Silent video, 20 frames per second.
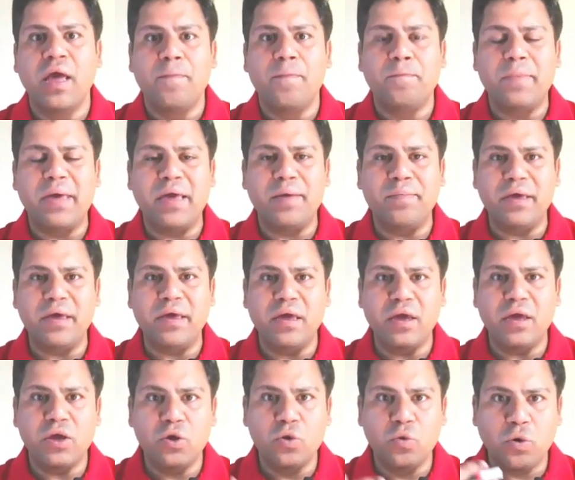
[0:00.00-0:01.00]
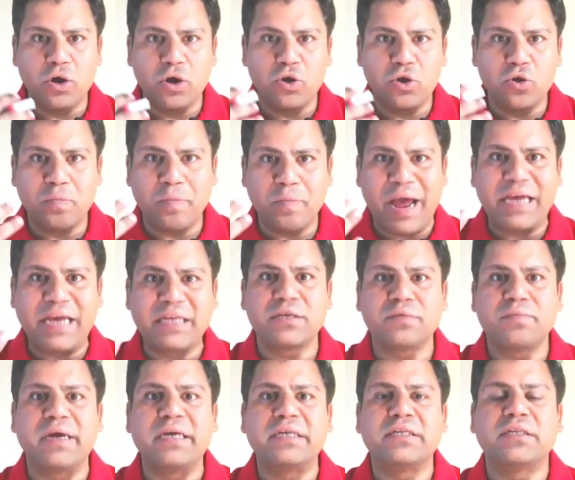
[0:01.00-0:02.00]
Maybe you want to
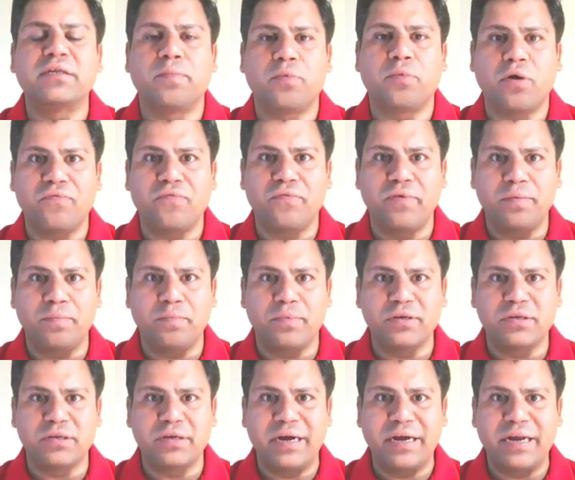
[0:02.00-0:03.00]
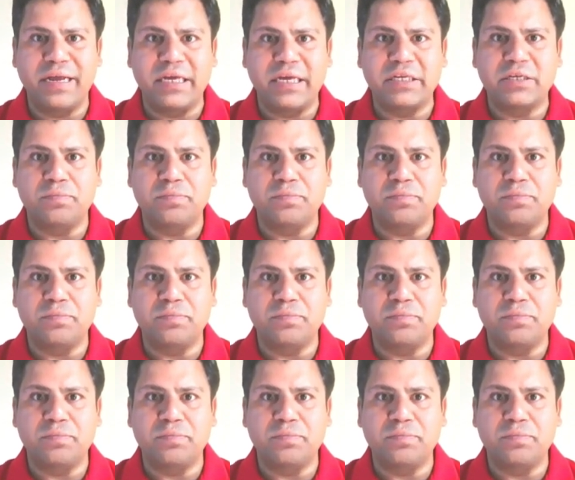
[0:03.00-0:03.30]
maximize the profit percentage.